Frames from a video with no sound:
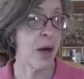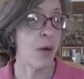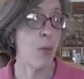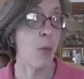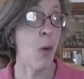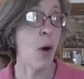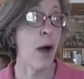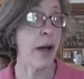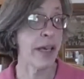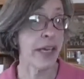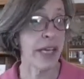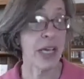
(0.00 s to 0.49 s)

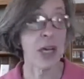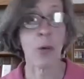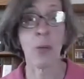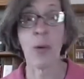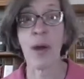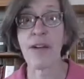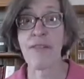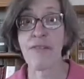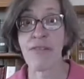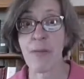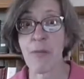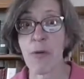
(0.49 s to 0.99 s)
walking
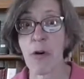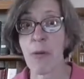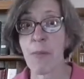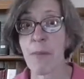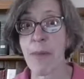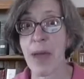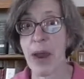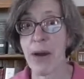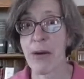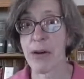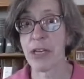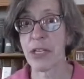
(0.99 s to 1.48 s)
away from her
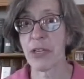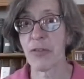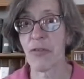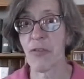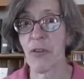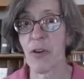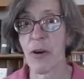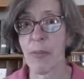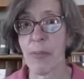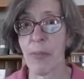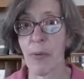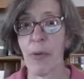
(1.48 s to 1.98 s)
marriage
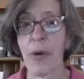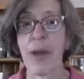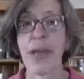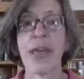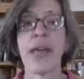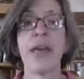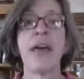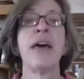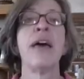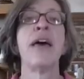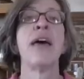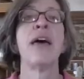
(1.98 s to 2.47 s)
for a
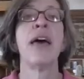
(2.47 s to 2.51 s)
point,